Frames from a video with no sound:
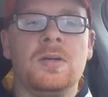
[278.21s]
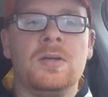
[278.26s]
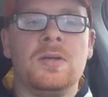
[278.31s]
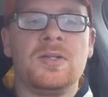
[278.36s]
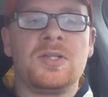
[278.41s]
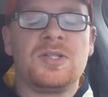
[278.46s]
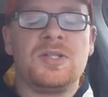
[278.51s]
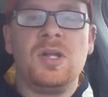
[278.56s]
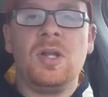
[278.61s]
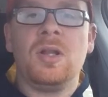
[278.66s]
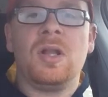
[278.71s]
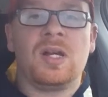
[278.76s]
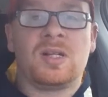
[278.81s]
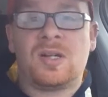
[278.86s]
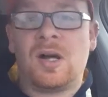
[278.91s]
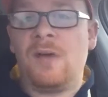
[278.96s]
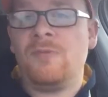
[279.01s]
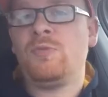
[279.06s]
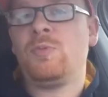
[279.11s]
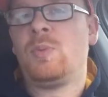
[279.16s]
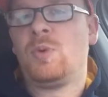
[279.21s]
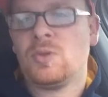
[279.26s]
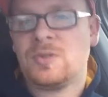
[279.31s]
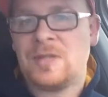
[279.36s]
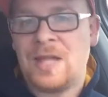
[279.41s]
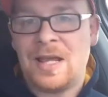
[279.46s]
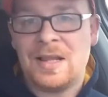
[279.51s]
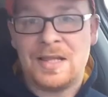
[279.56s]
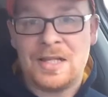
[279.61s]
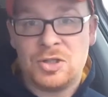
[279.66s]
still a comfortable
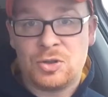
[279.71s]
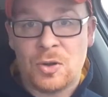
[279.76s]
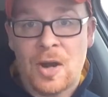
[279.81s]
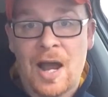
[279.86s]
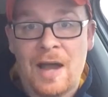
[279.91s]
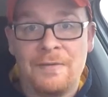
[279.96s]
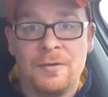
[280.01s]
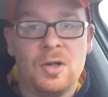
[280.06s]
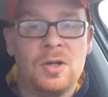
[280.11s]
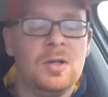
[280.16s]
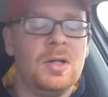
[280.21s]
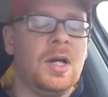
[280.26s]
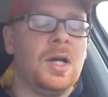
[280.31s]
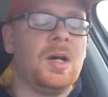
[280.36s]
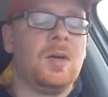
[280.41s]
daily driver,